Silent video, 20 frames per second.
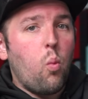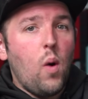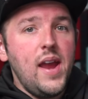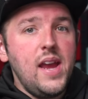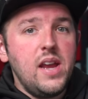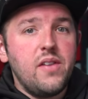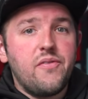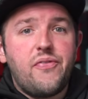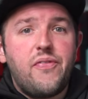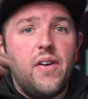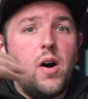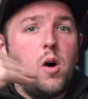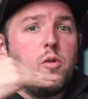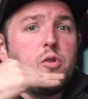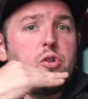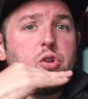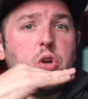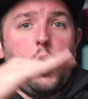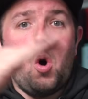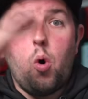weight
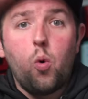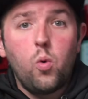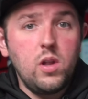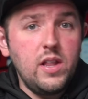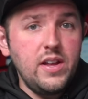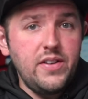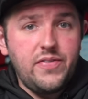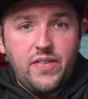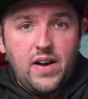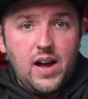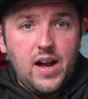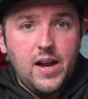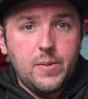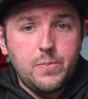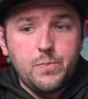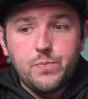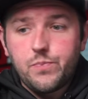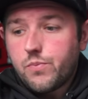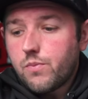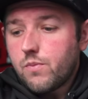felt totally
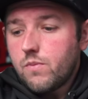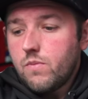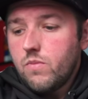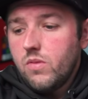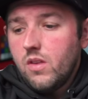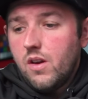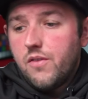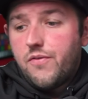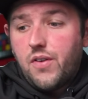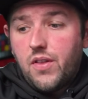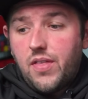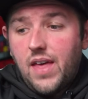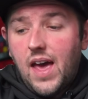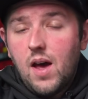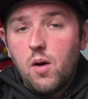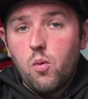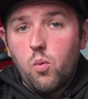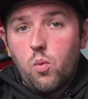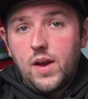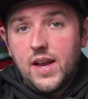fine for
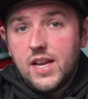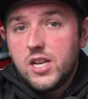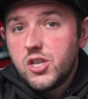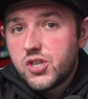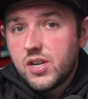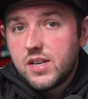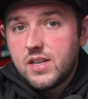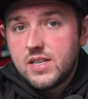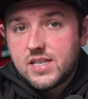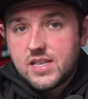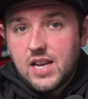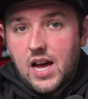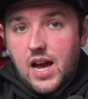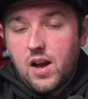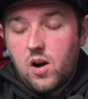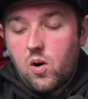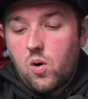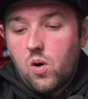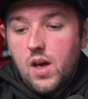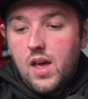that engine
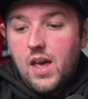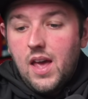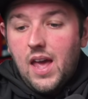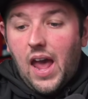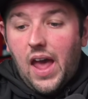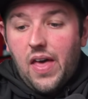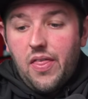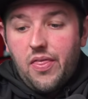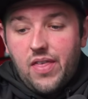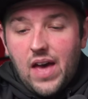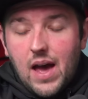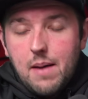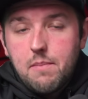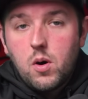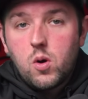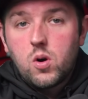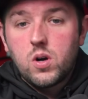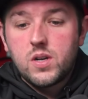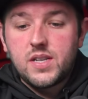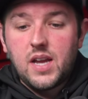style and that
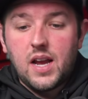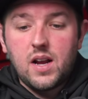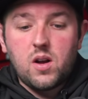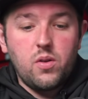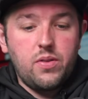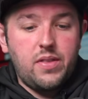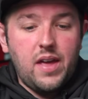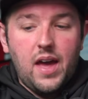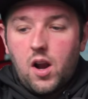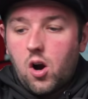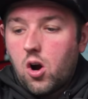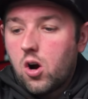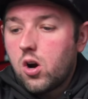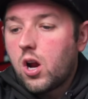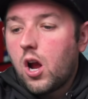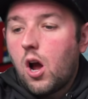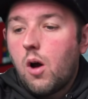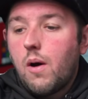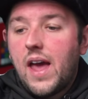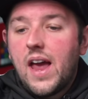motorcycle, that
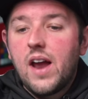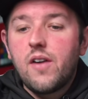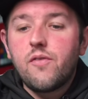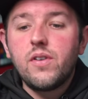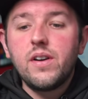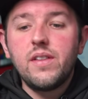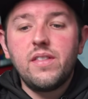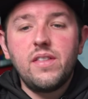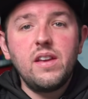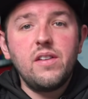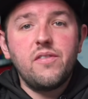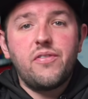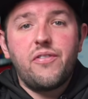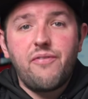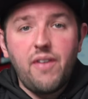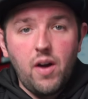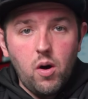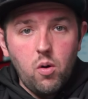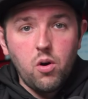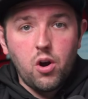ergo. Everything
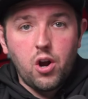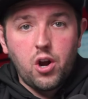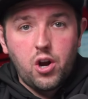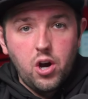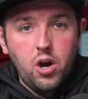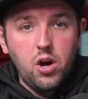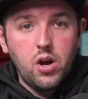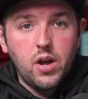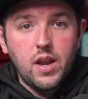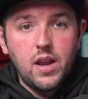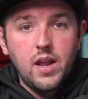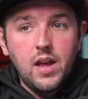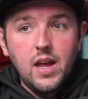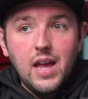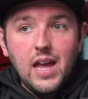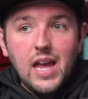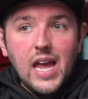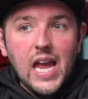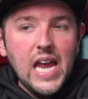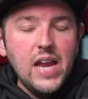felt good,
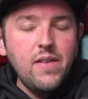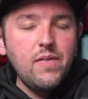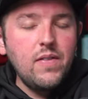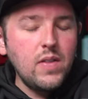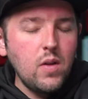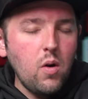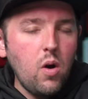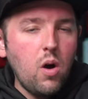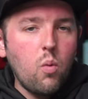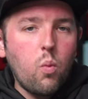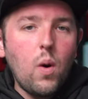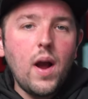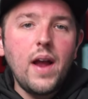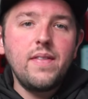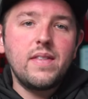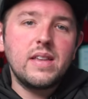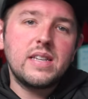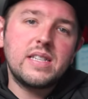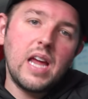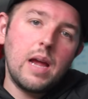even though it
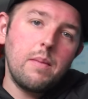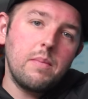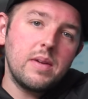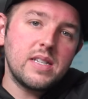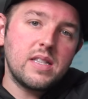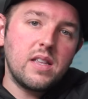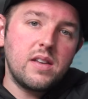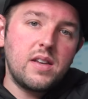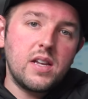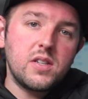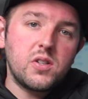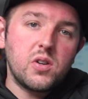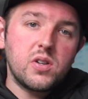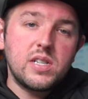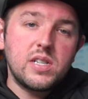weighed the same as the Desert